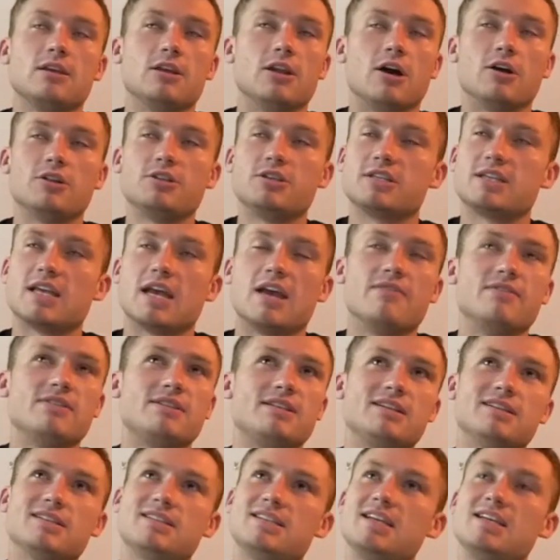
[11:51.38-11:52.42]
just every
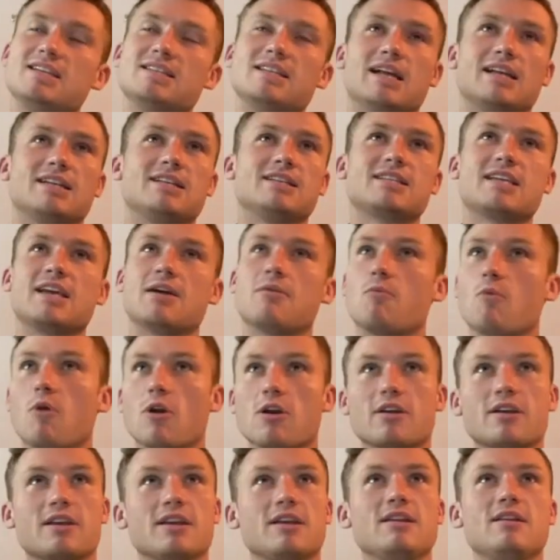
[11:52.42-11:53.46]
single season, I just kept
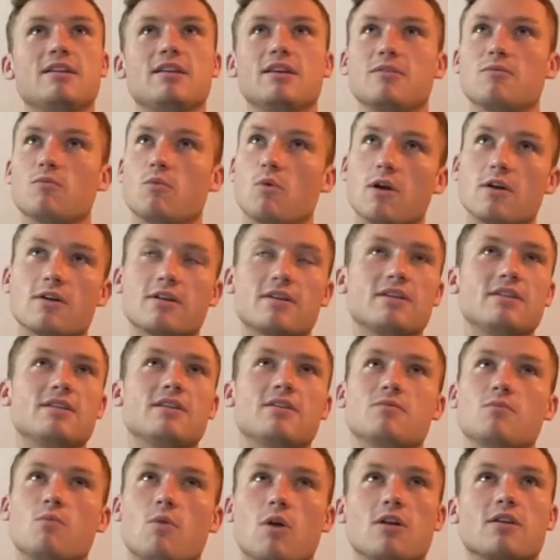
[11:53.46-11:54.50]
working and working
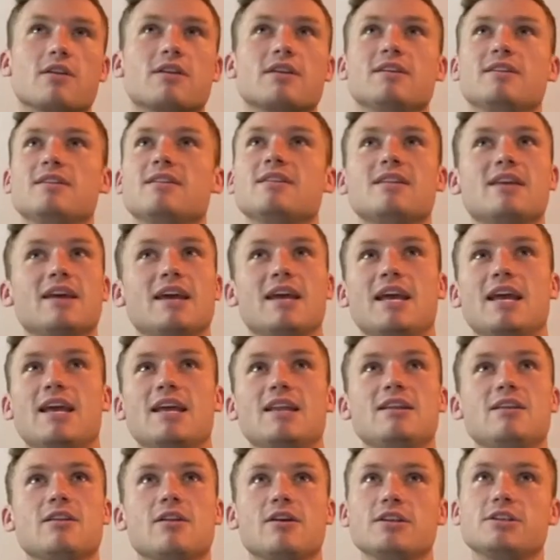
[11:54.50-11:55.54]
and working,
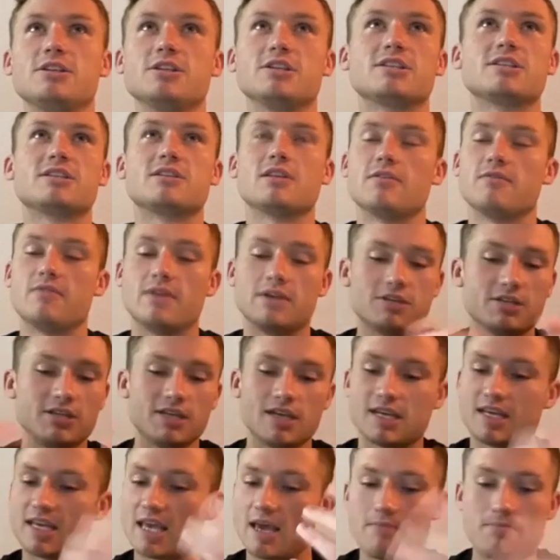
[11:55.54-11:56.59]
and it just
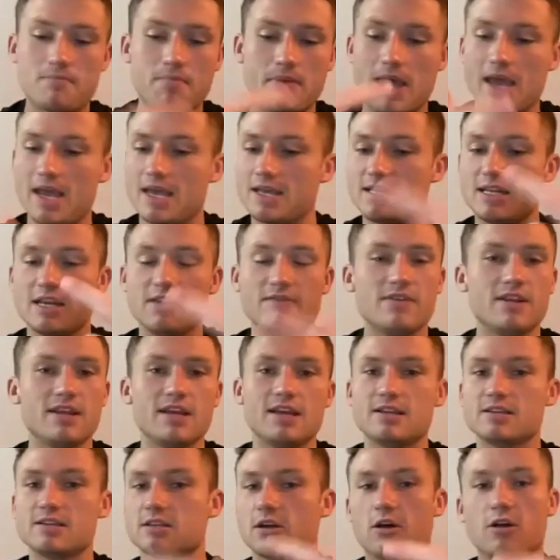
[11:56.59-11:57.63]
eventually kept paying
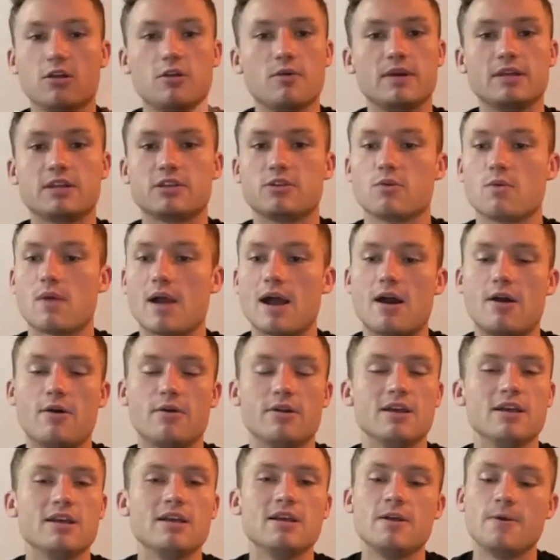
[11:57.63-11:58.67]
dividends all the way throughout
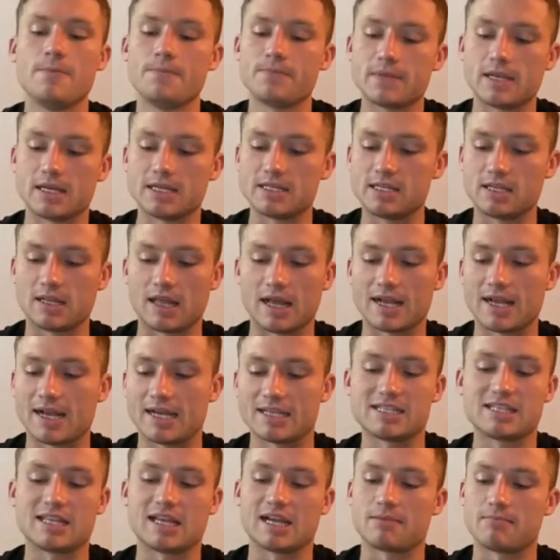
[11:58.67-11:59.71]
until I
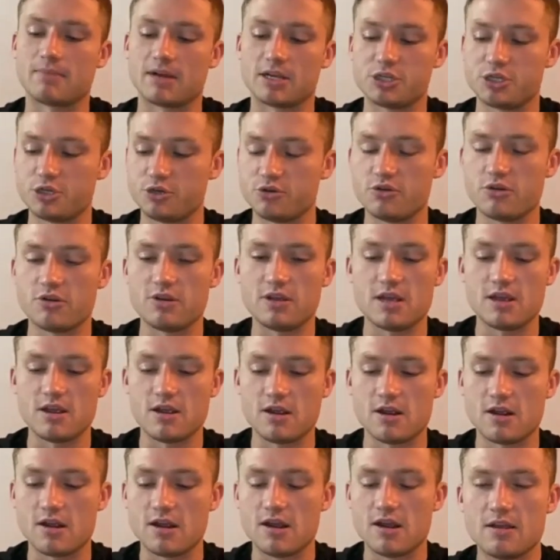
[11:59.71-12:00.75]
got to like my junior
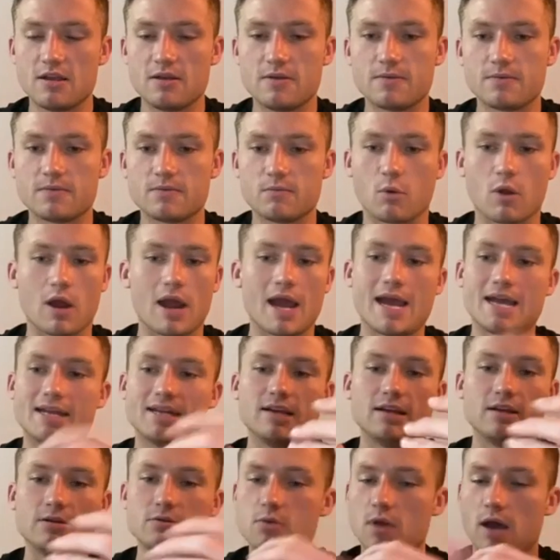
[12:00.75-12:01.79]
year, where I had
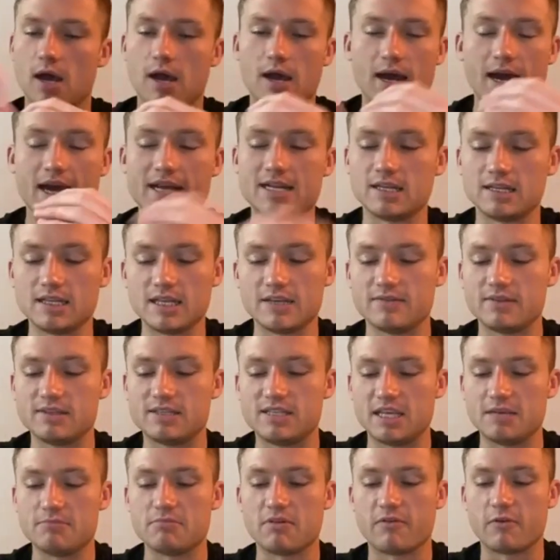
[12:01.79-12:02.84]
to leave the
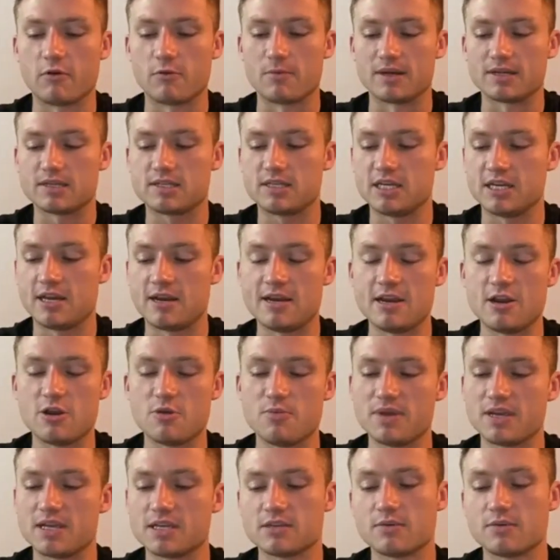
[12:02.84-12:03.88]
team before my senior year
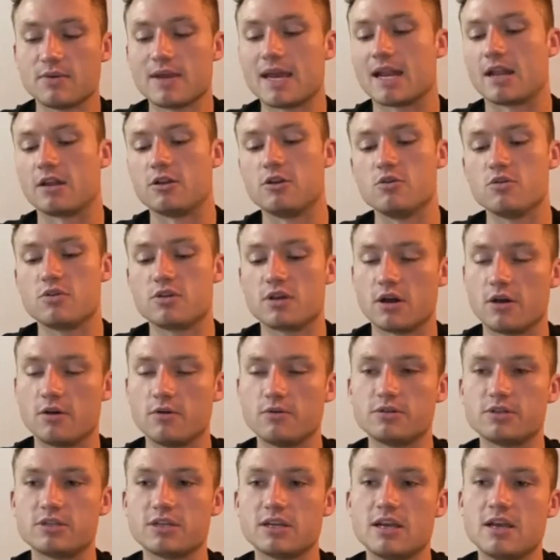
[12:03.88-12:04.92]
because we got a new
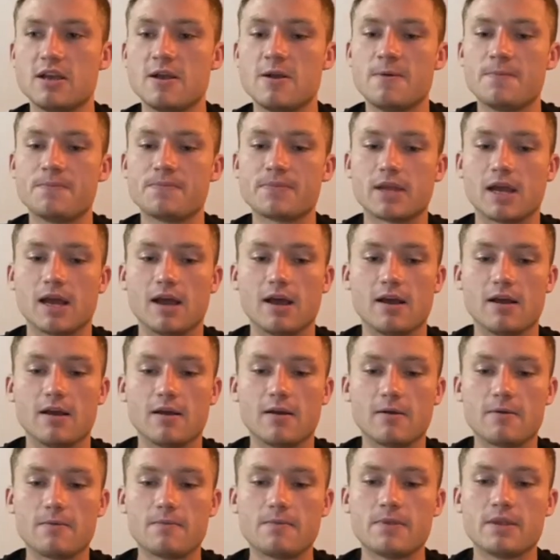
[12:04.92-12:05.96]
coach.
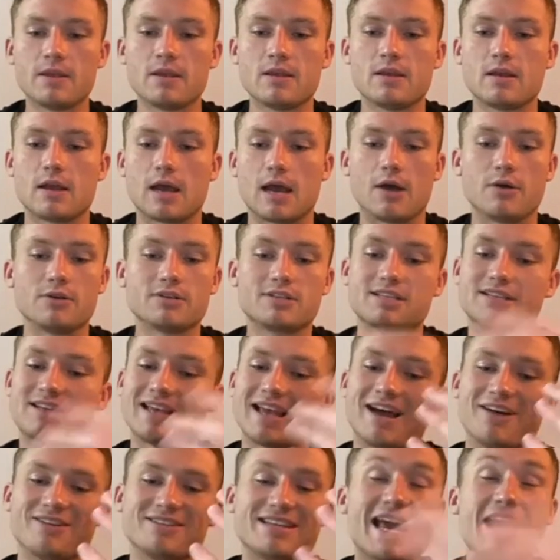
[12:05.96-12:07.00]
I was
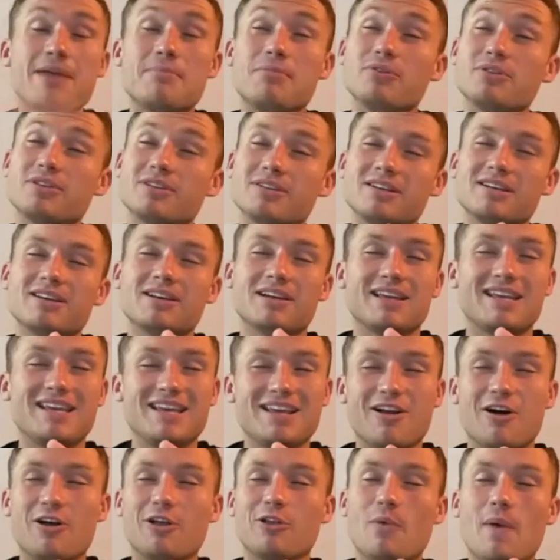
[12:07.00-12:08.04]
able to get
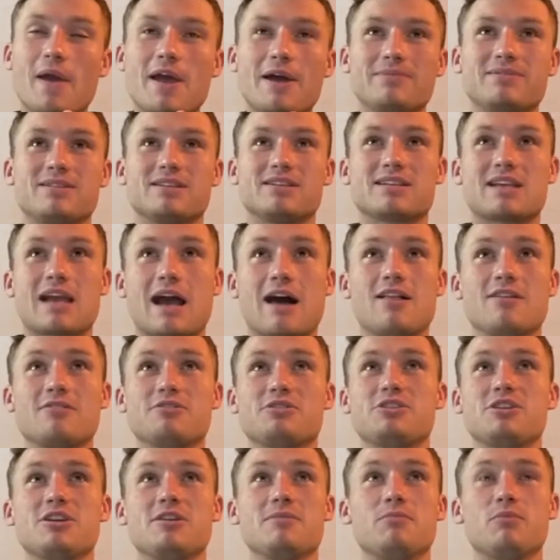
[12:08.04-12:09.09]
all the way up to
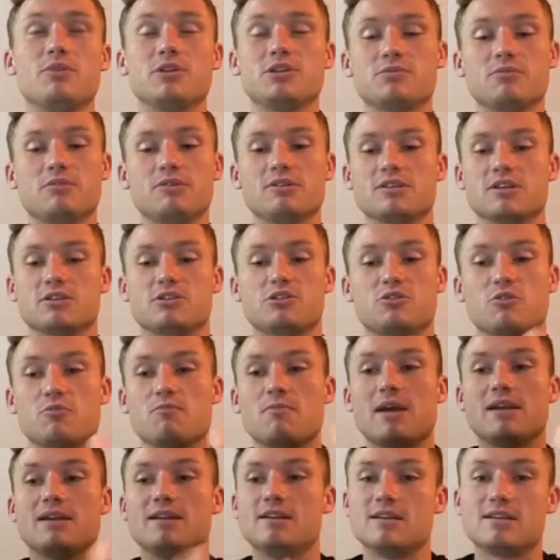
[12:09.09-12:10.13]
scholarship, which was a
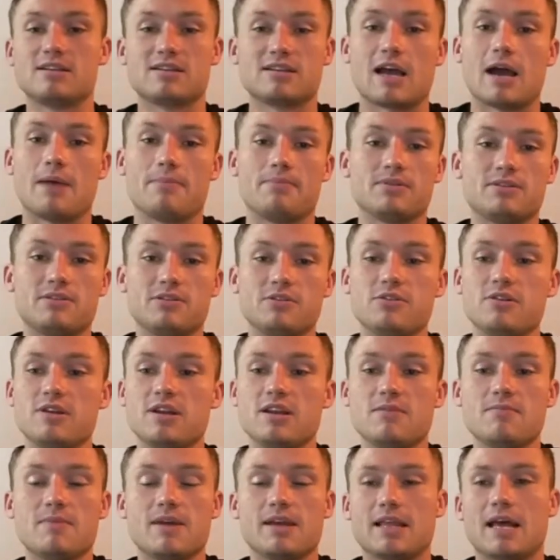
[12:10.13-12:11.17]
tremendous
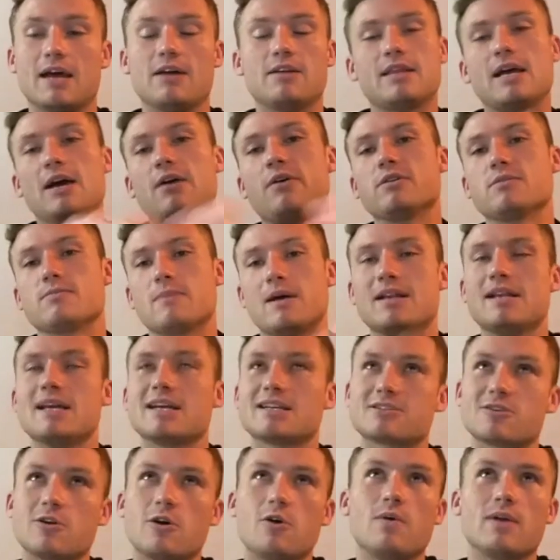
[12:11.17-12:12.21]
opportunity, man. That was my
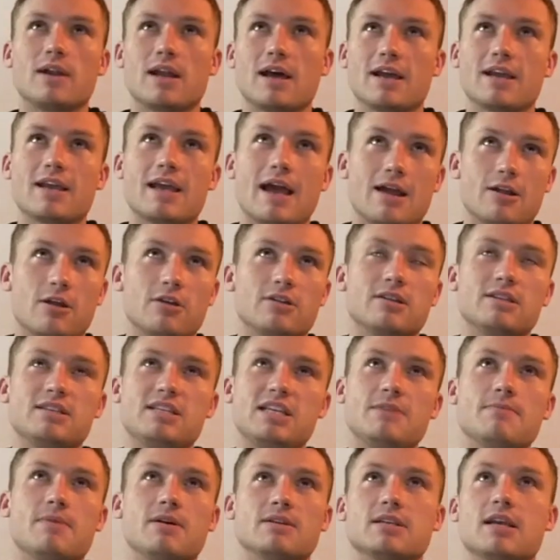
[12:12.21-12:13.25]
next goal when I got on the
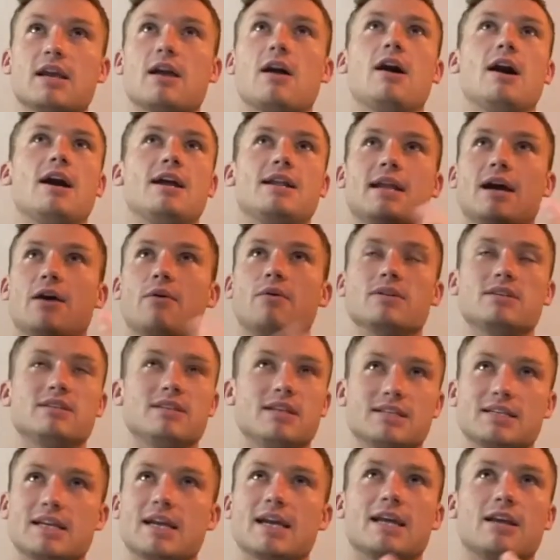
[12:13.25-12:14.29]
team. I was like, all right, now what's
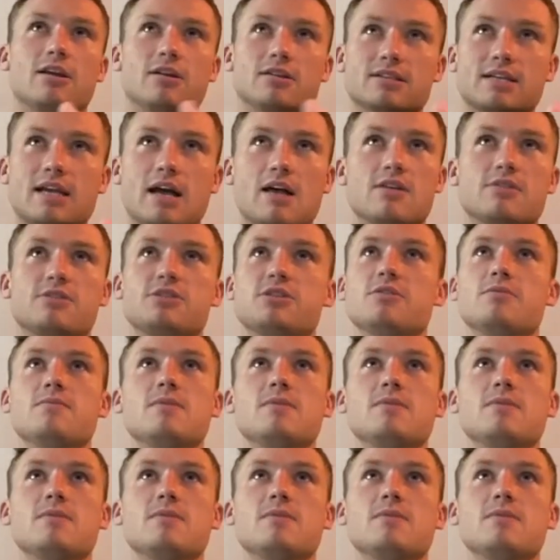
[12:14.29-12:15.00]
next? I got to get on scholarship,